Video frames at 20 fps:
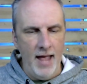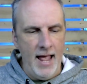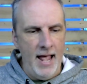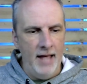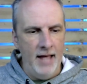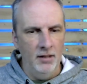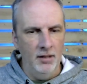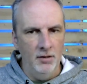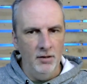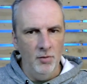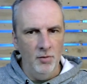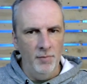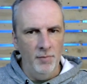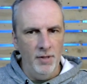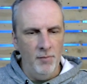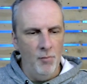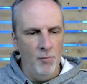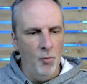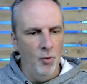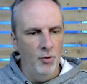add a little
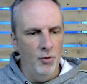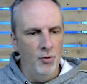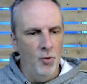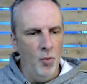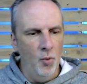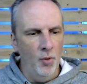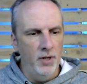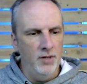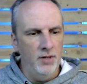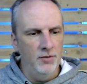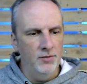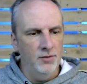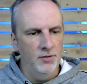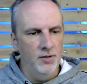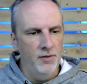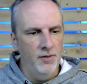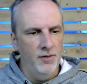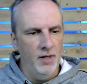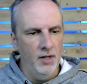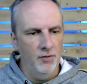bit more noise
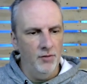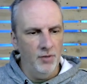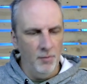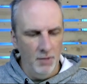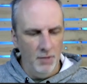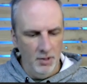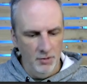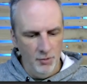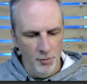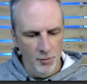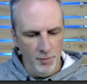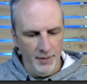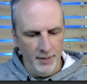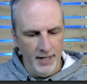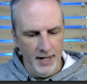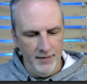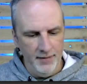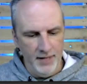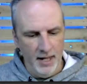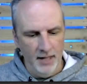to this, I'm going to
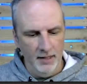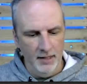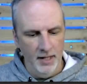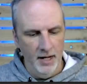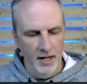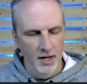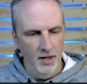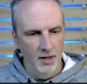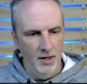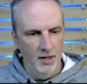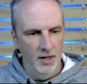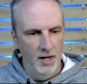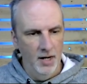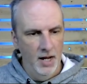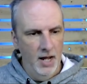duplicate that layer